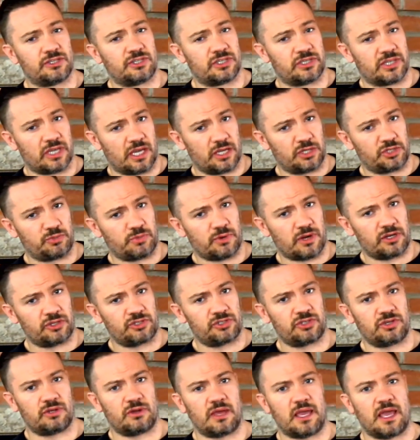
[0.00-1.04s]

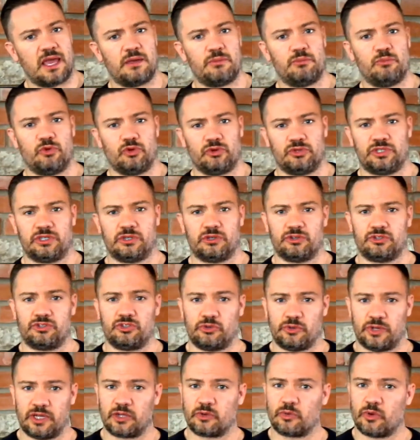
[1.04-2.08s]
sagebrush and mule deer
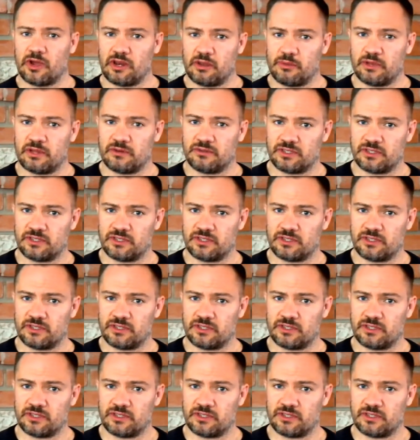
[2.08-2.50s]
do eat quite a bit of